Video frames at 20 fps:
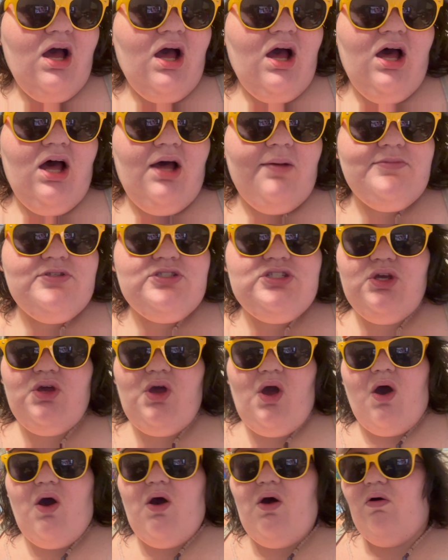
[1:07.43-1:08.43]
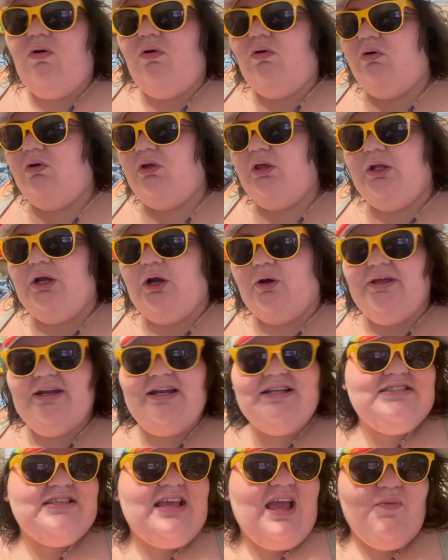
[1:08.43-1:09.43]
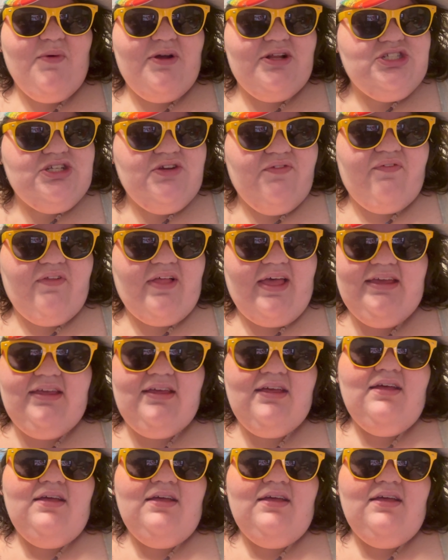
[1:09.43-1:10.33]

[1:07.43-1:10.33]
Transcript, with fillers: um, to go, you know, get a sandwich if like